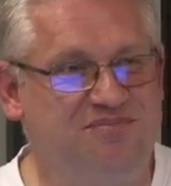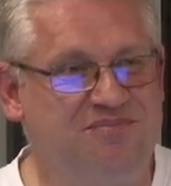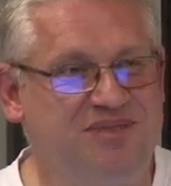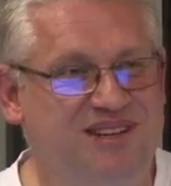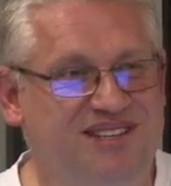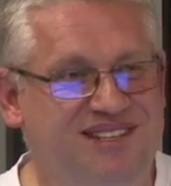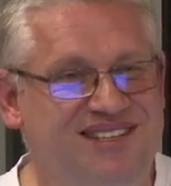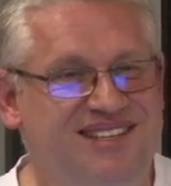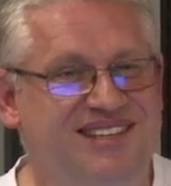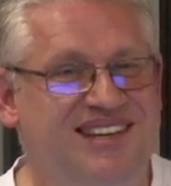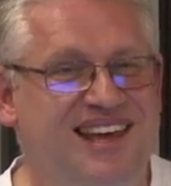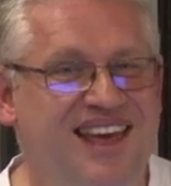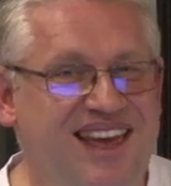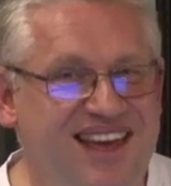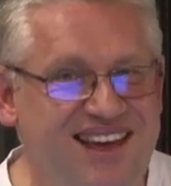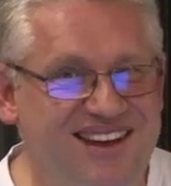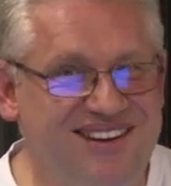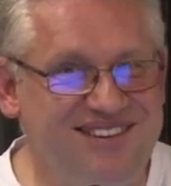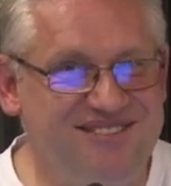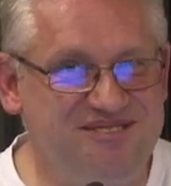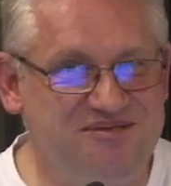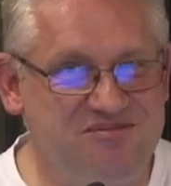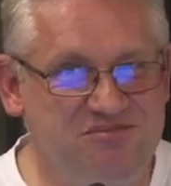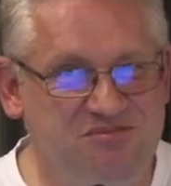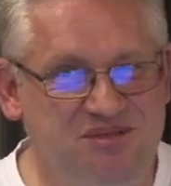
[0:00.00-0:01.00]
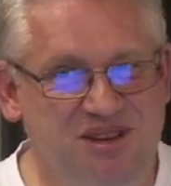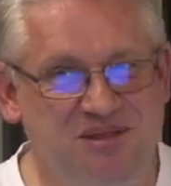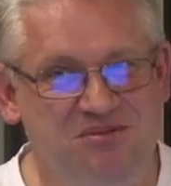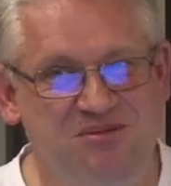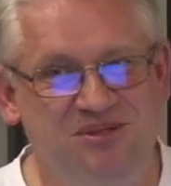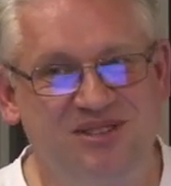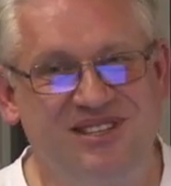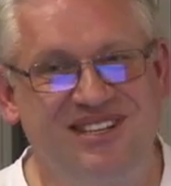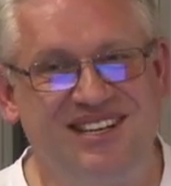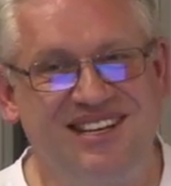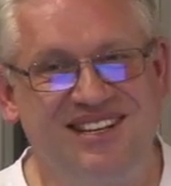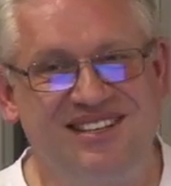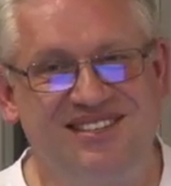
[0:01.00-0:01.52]
but then we
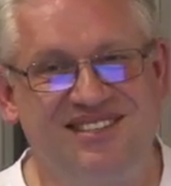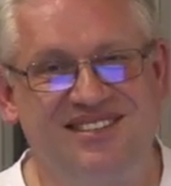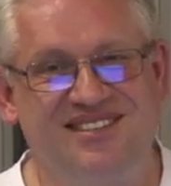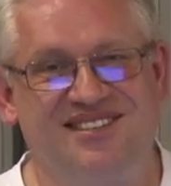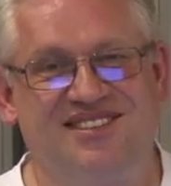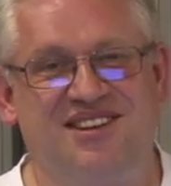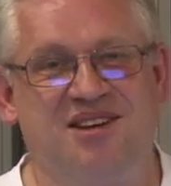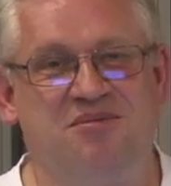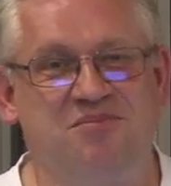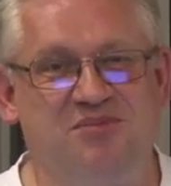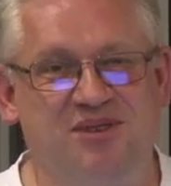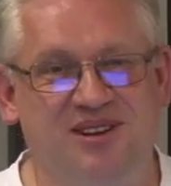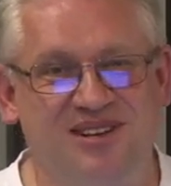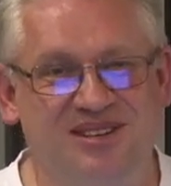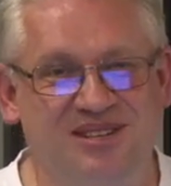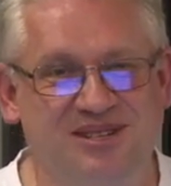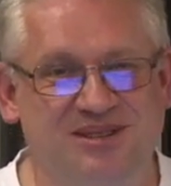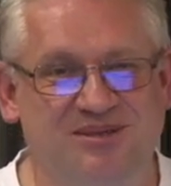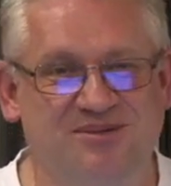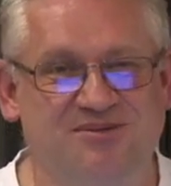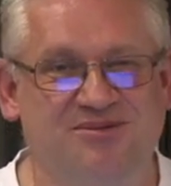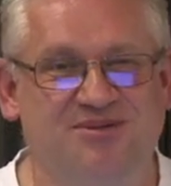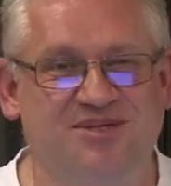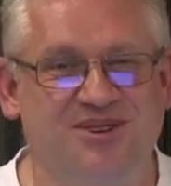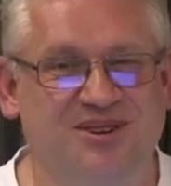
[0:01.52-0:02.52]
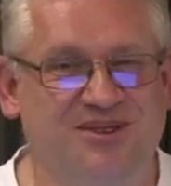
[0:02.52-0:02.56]
will need someone who